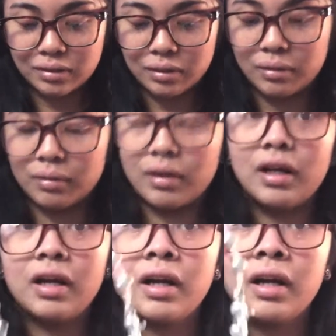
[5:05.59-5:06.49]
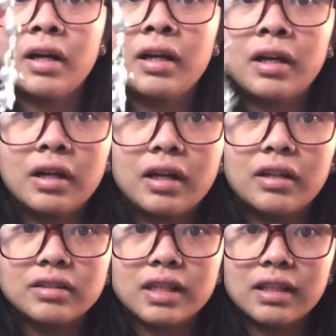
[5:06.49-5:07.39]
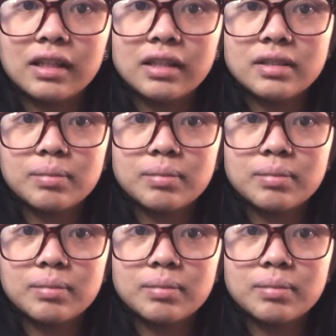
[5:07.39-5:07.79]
so it looks like this.